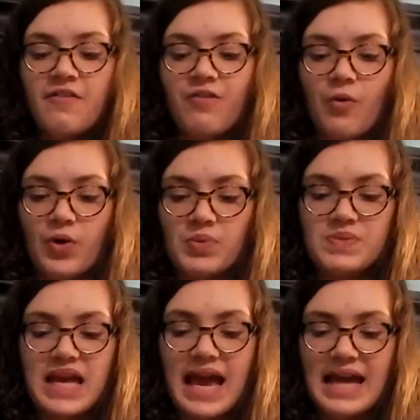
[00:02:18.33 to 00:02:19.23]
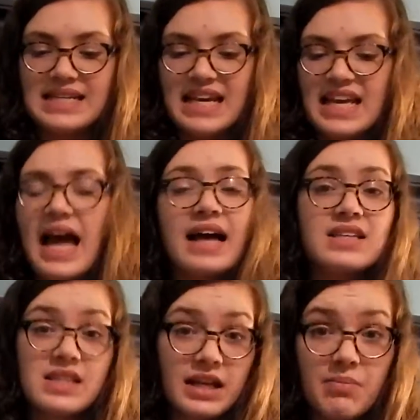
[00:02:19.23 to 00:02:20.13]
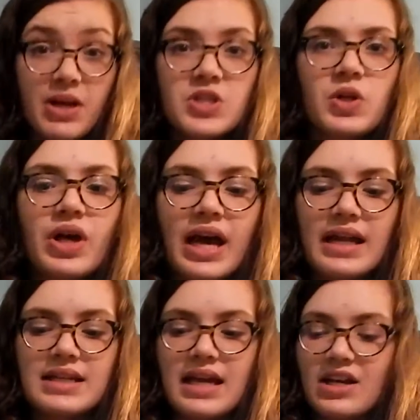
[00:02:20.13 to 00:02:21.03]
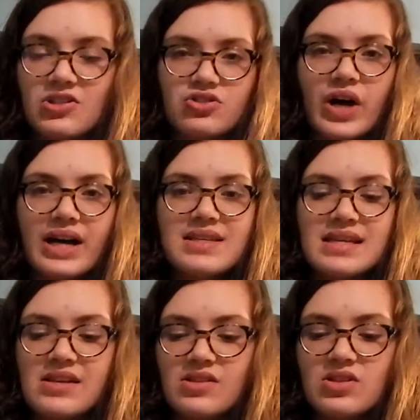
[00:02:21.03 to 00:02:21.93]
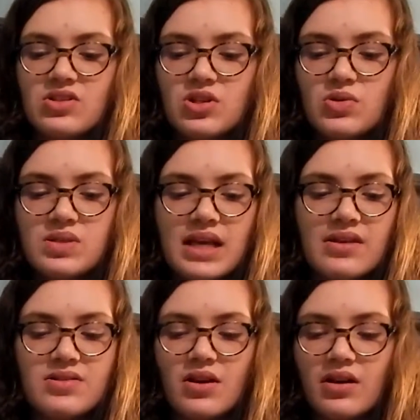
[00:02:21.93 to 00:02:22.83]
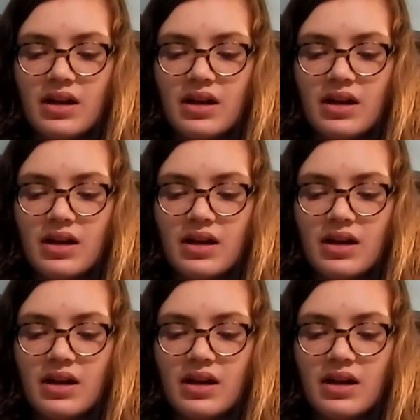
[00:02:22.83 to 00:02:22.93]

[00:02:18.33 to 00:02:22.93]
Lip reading: forms, and it acts like a muscle, and it contracts in the two cells,